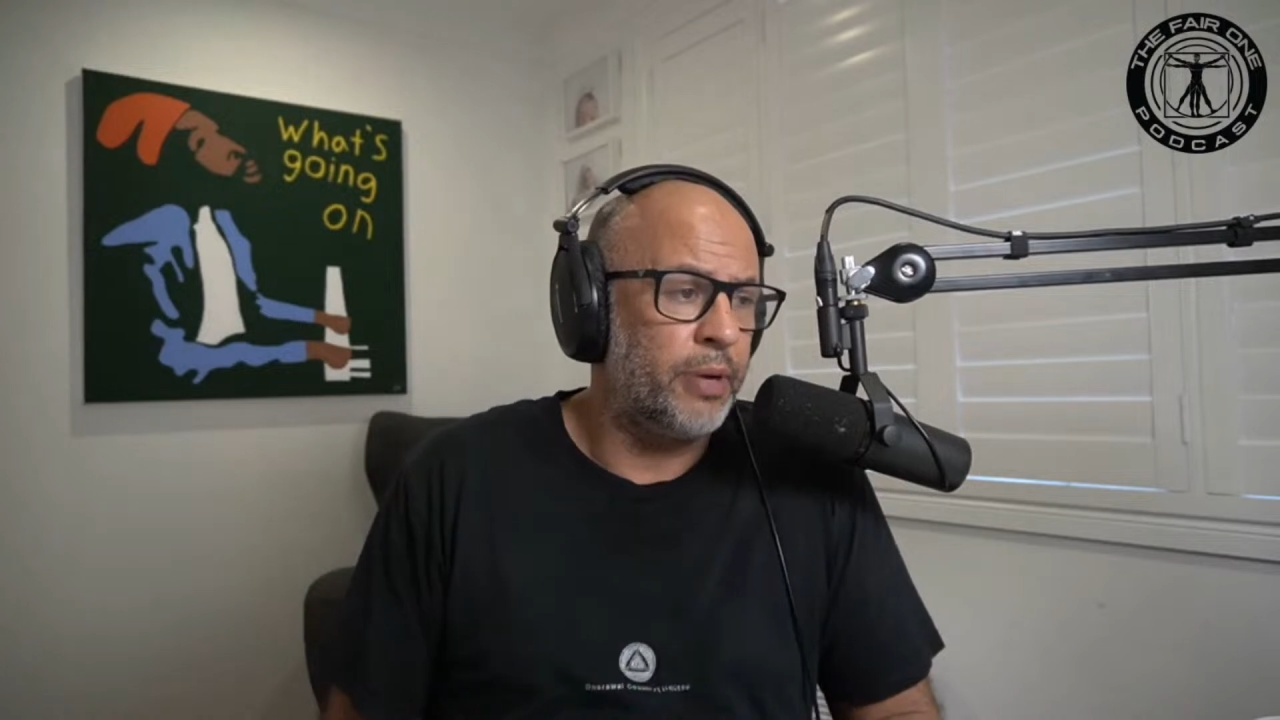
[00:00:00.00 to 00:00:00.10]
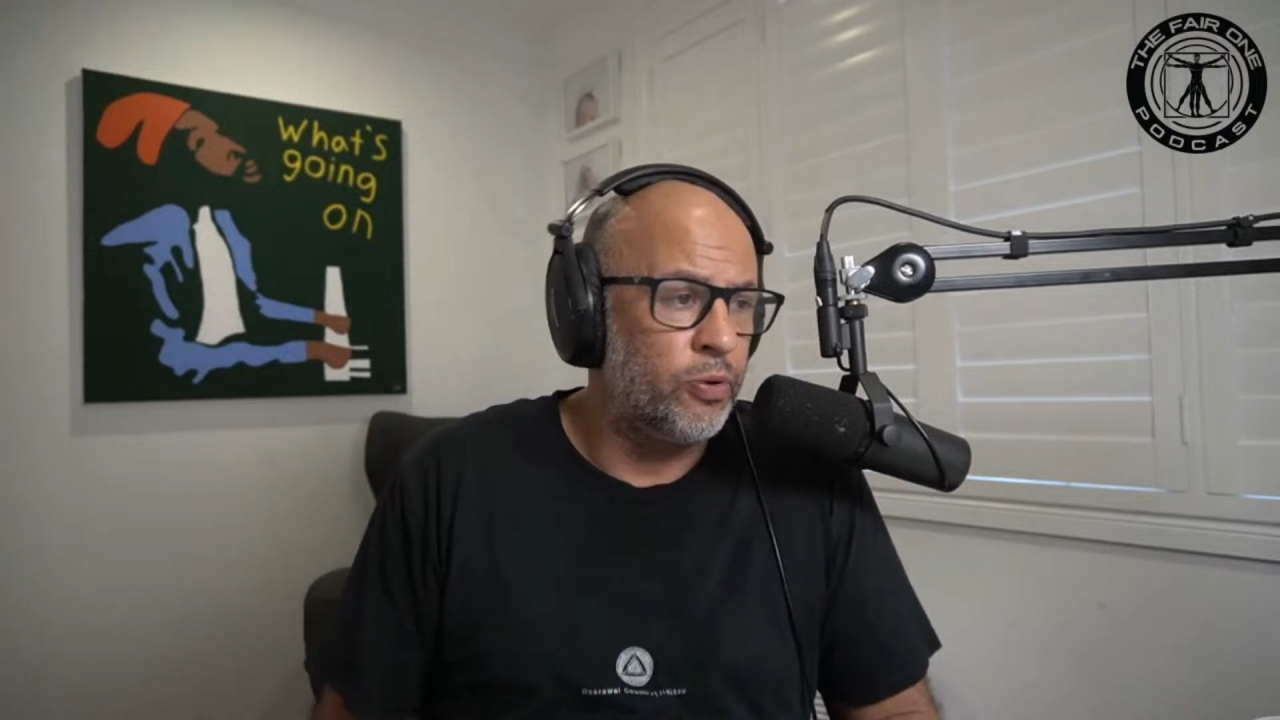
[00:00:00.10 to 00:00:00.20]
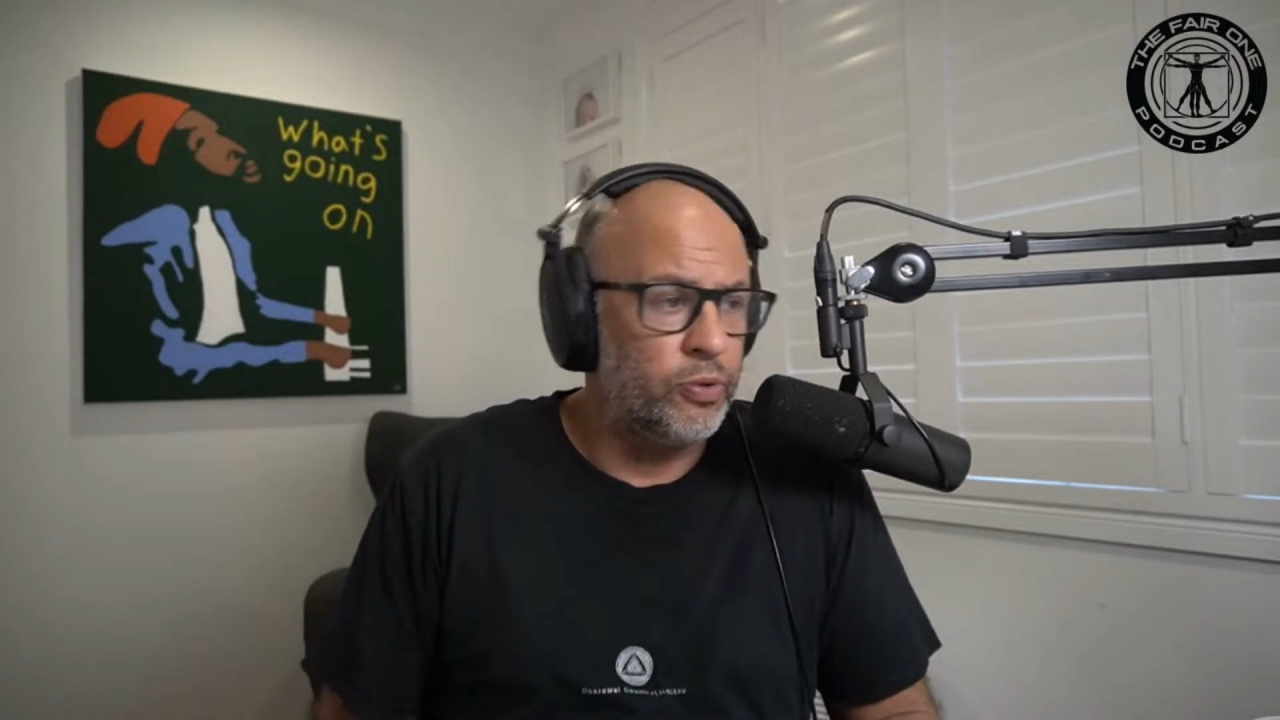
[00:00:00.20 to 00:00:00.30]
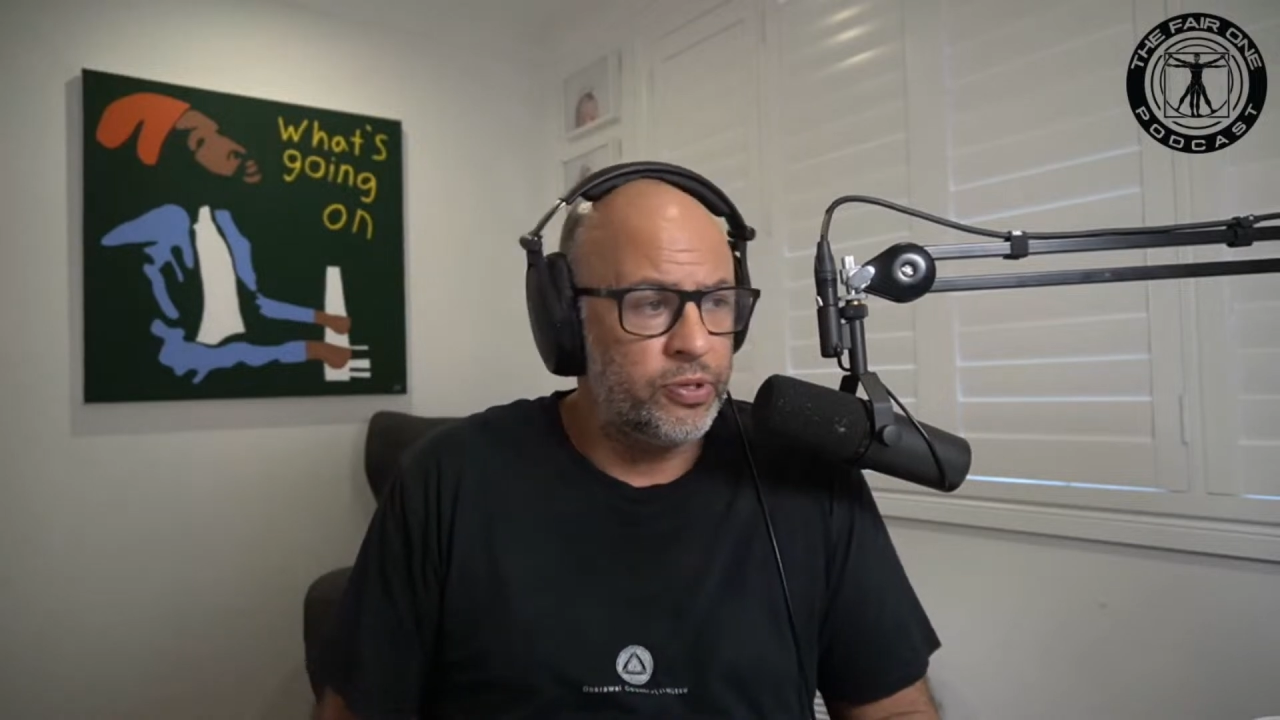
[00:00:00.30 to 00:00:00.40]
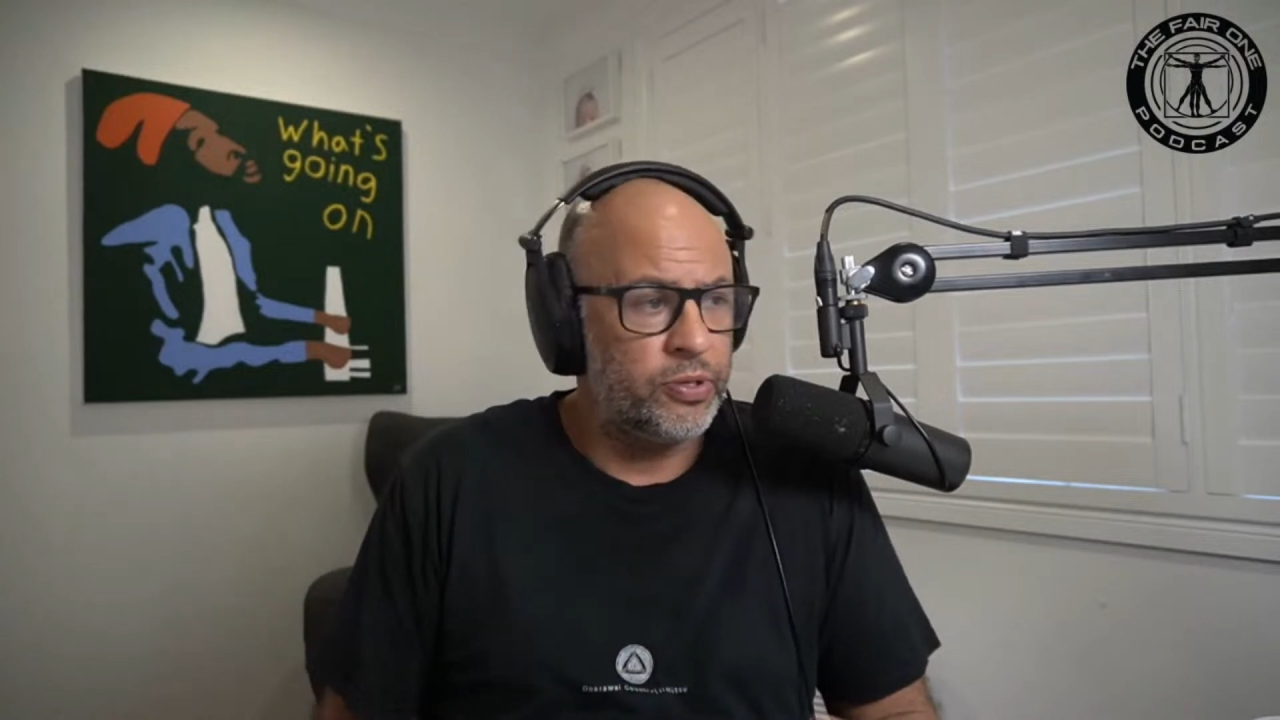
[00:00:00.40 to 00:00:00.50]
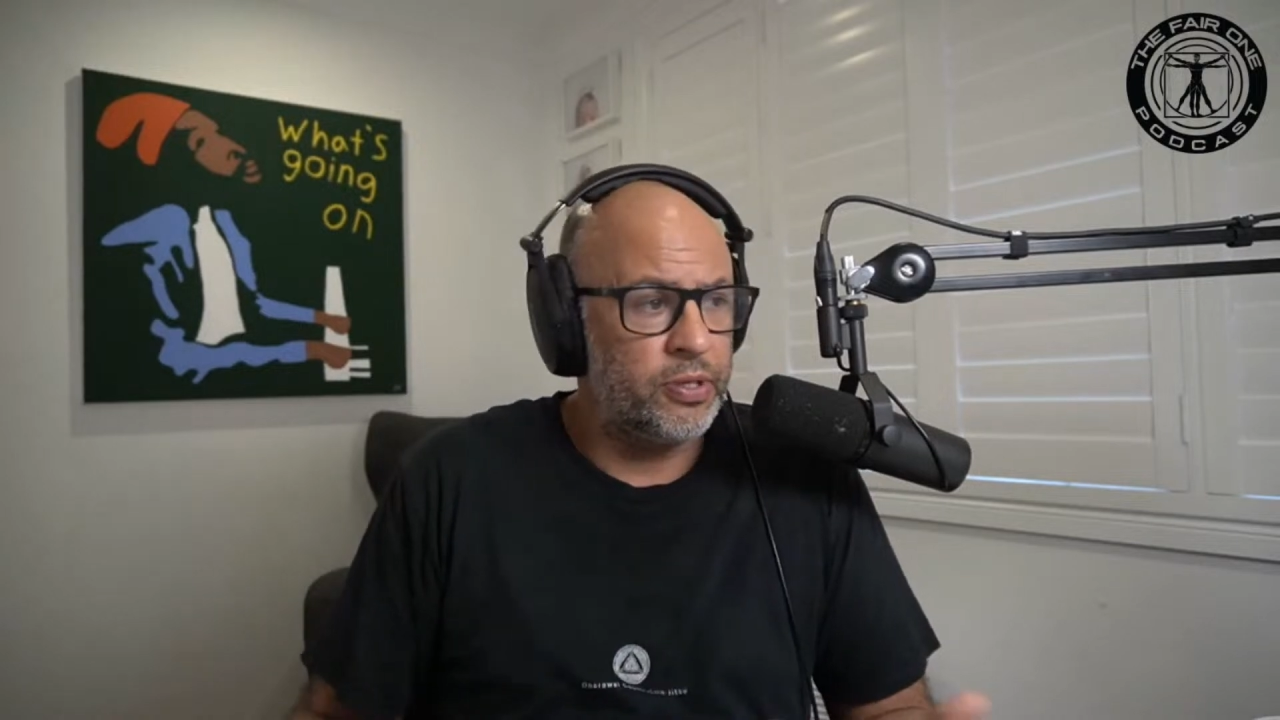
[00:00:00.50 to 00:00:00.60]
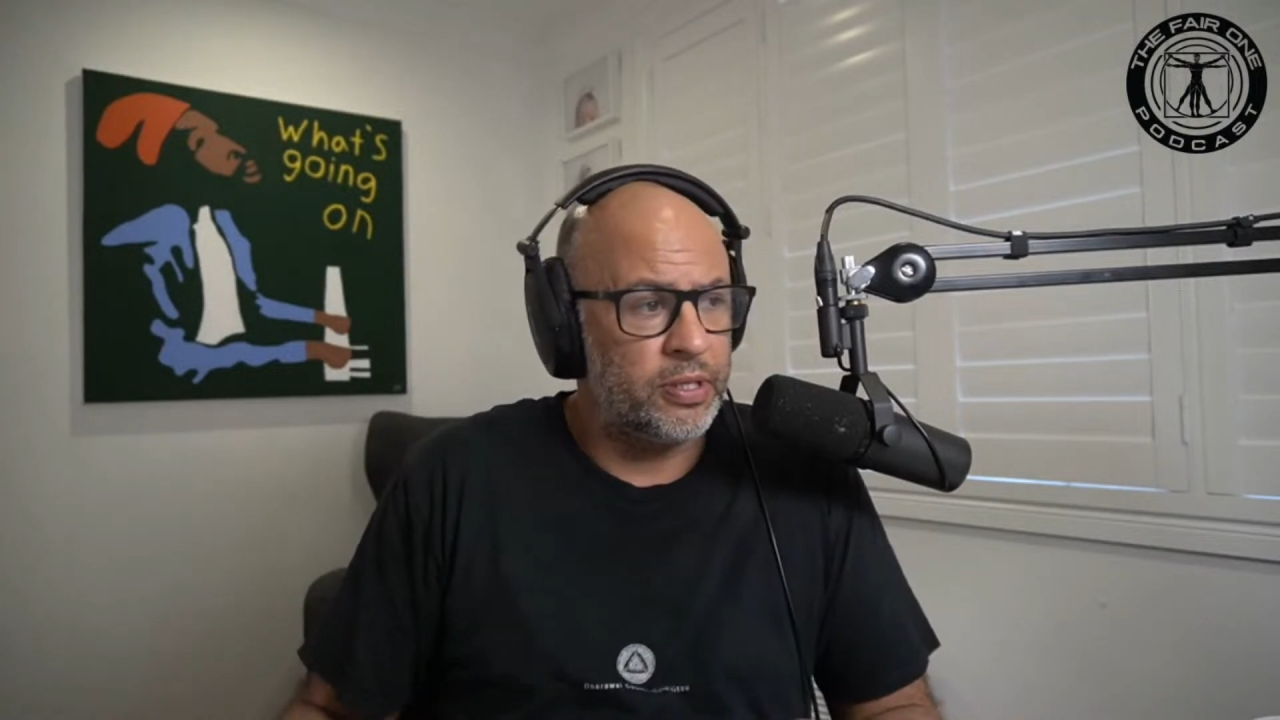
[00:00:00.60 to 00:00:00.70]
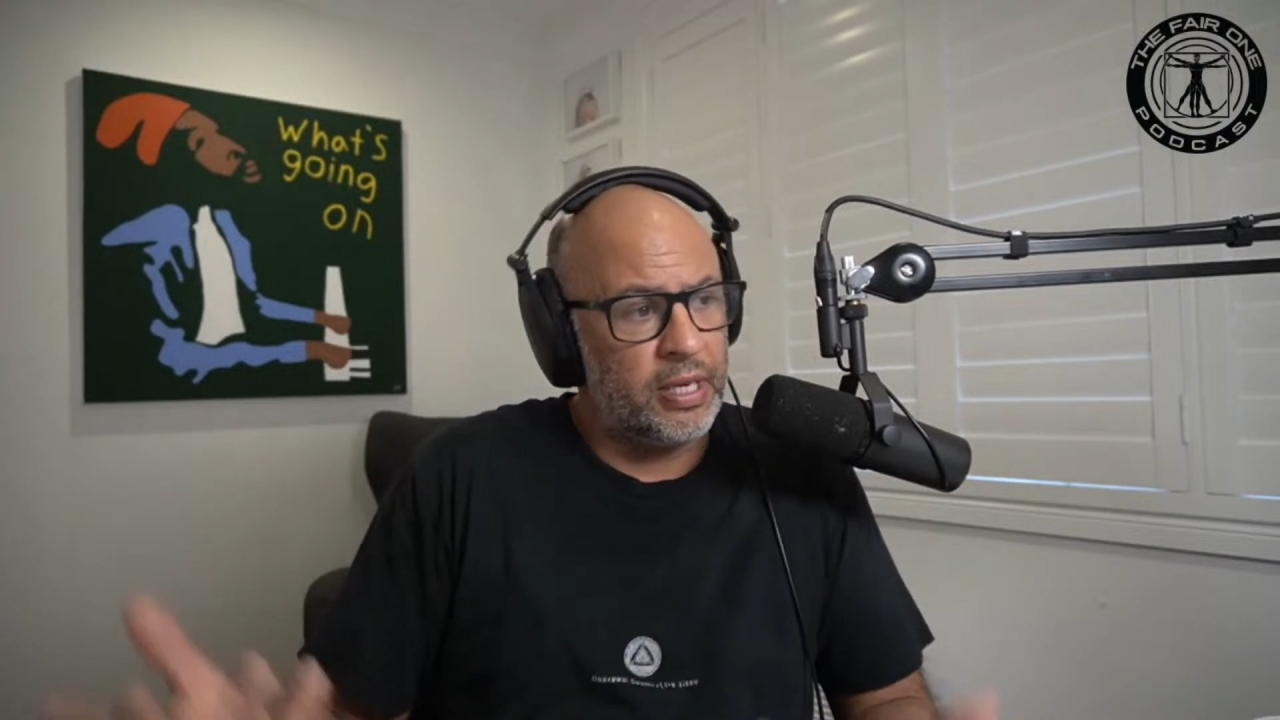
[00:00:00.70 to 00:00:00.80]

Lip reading: because